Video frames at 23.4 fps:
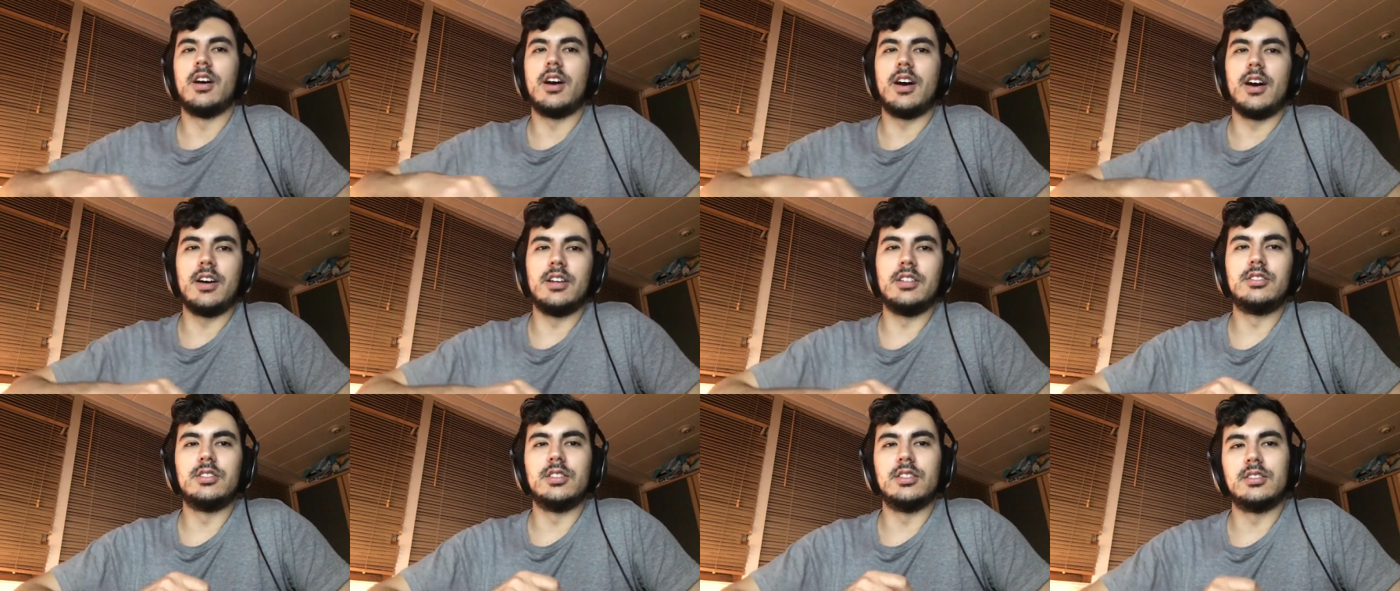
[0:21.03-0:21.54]

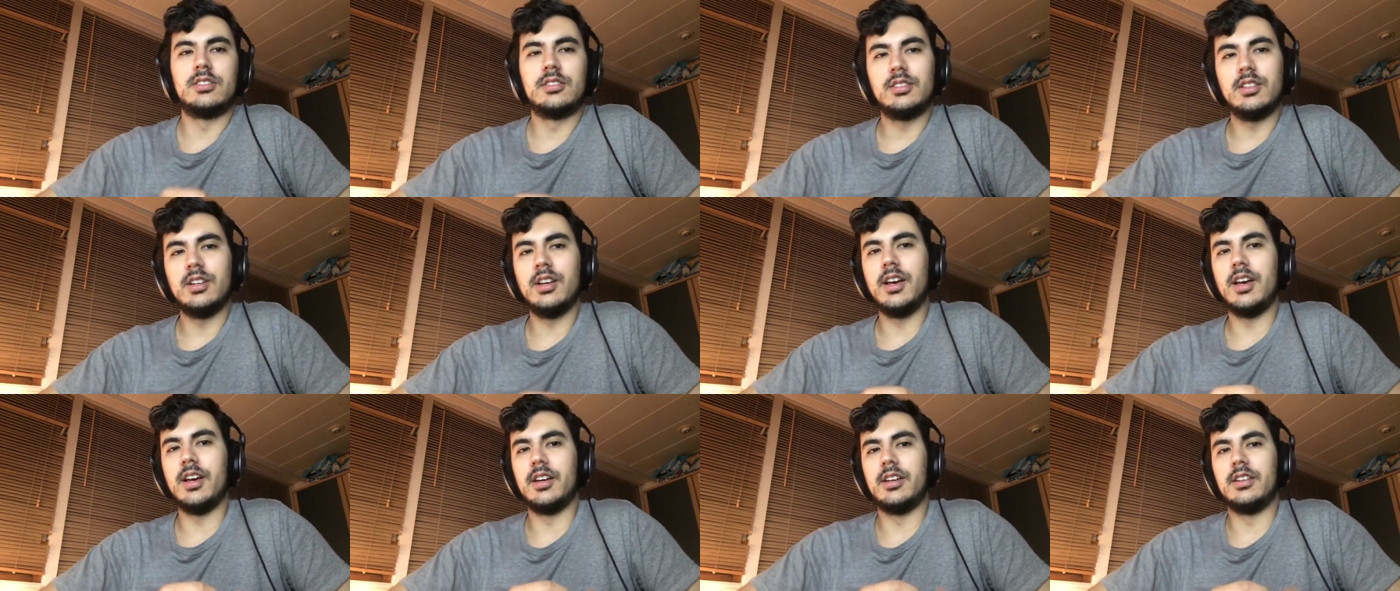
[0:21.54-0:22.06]
ISIS
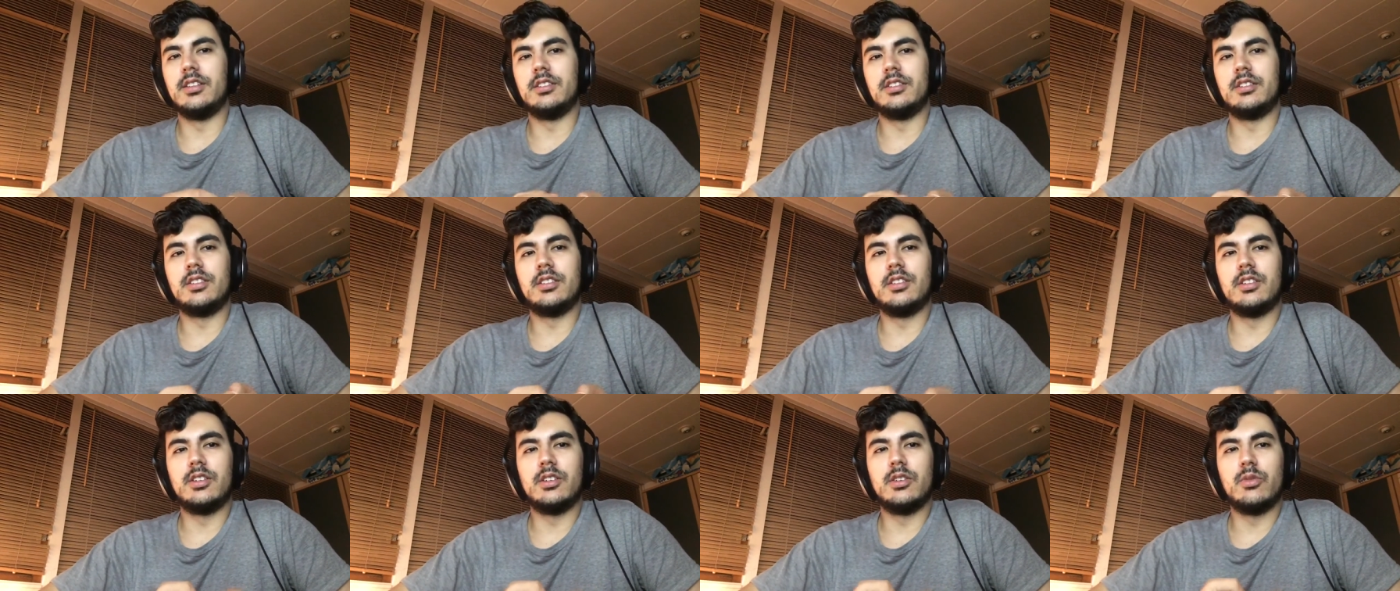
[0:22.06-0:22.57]
and
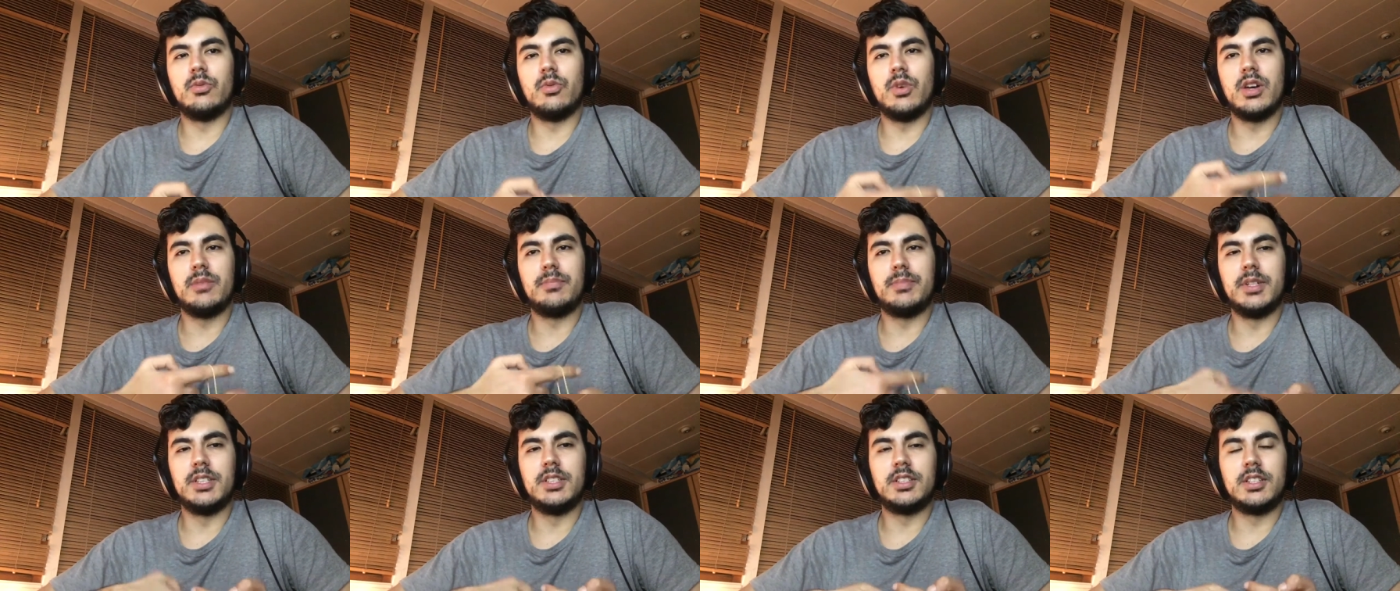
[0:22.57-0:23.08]

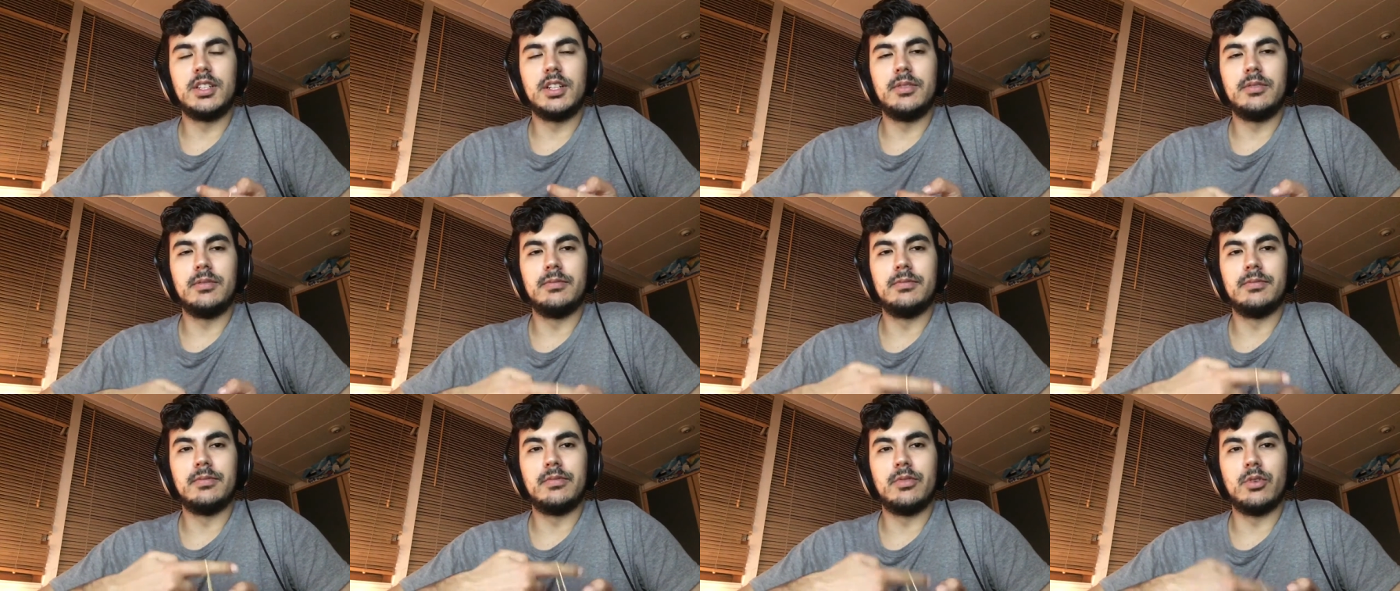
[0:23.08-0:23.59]
YPG
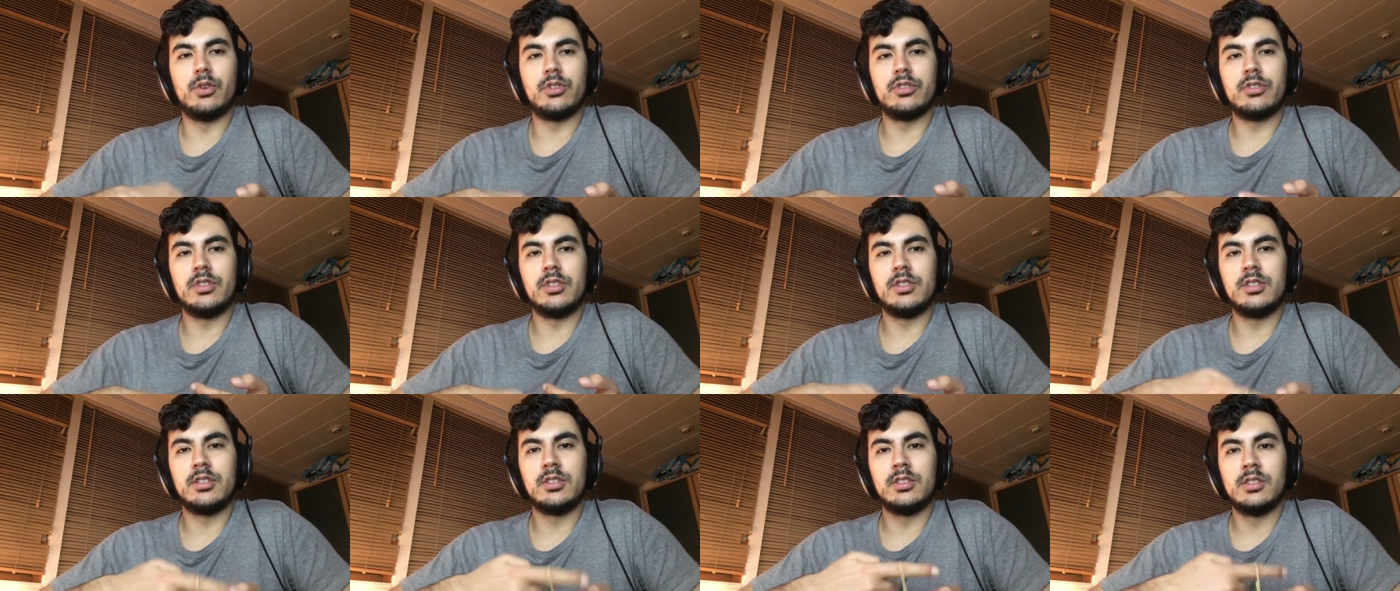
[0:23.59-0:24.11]

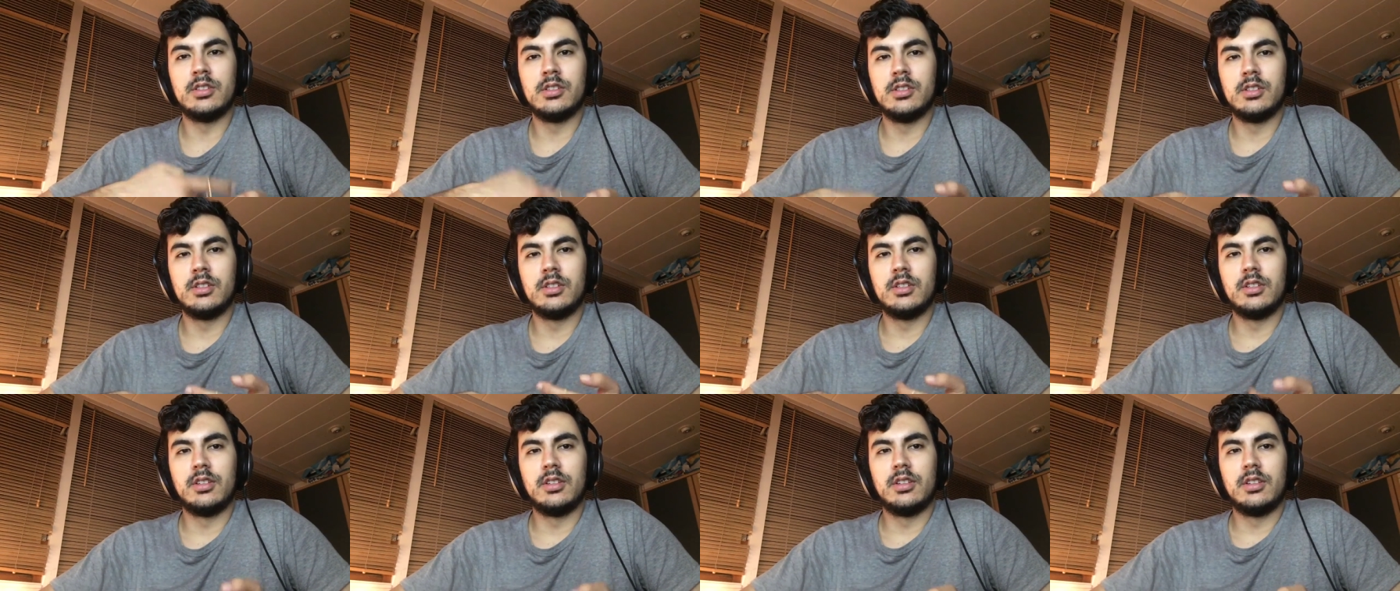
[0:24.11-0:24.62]
forces.
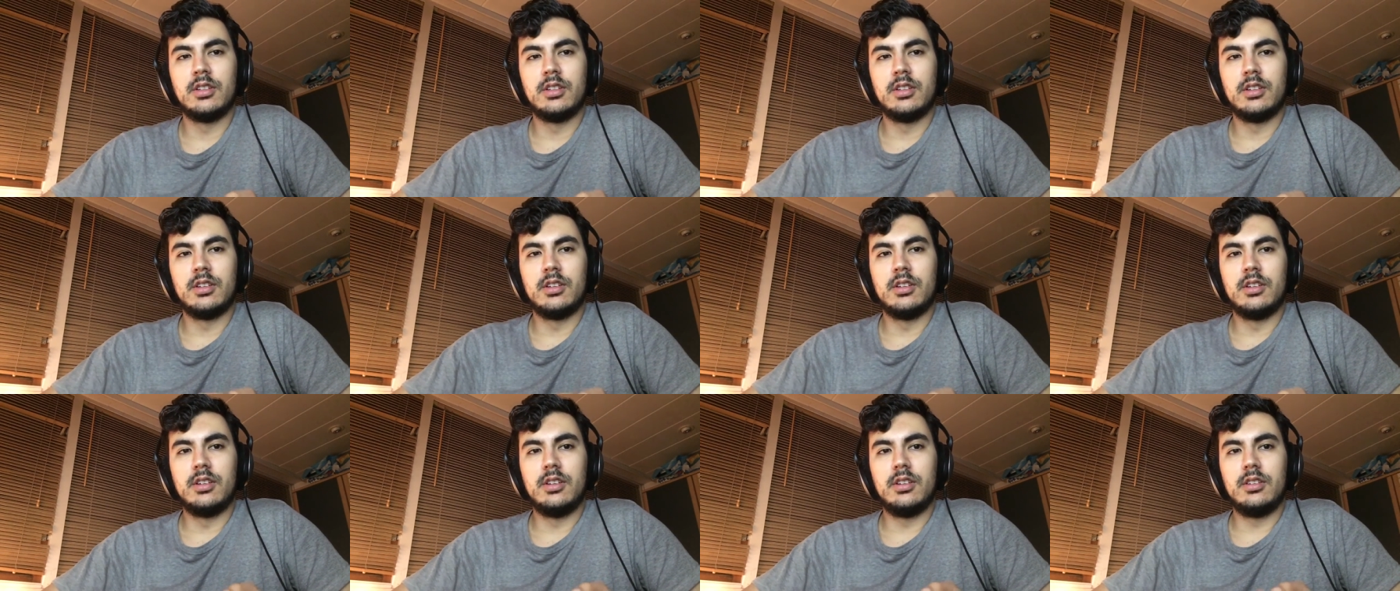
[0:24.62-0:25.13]

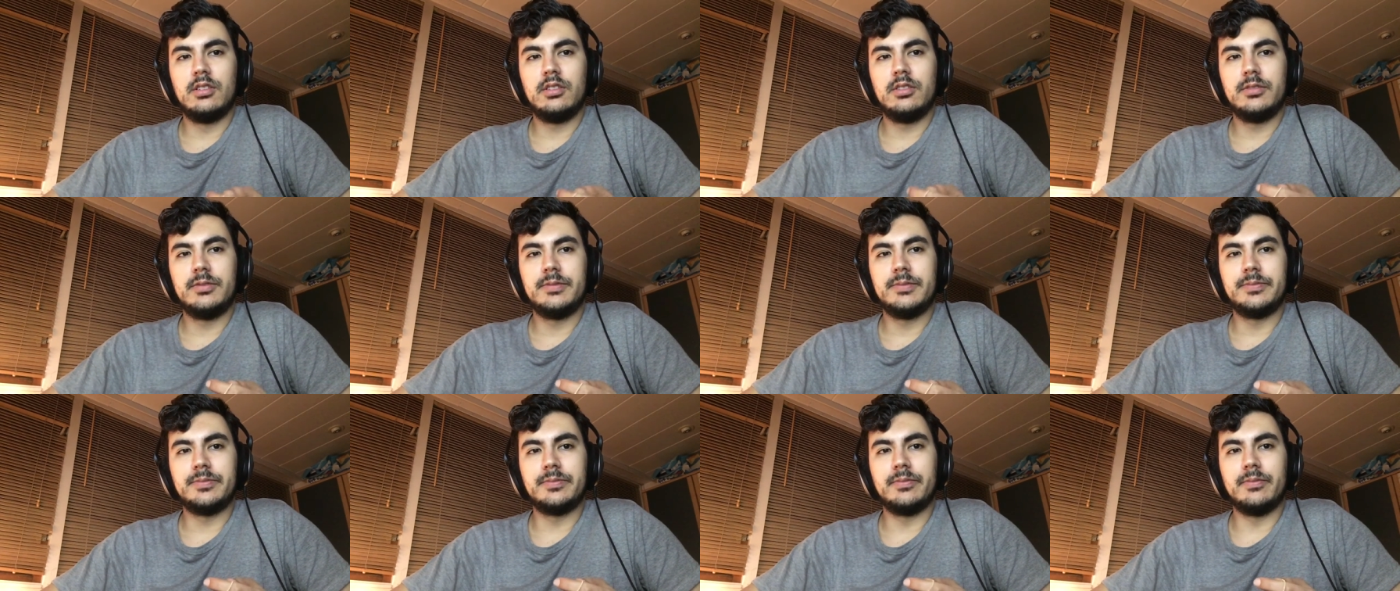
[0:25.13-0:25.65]

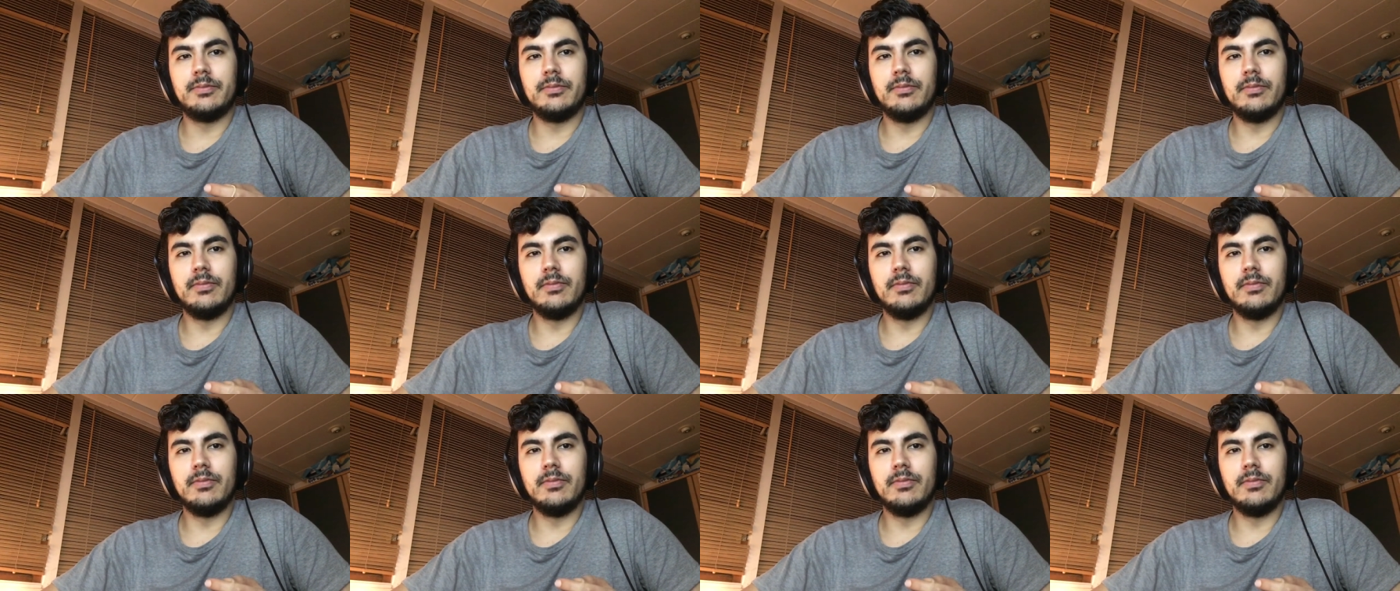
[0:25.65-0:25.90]
Um,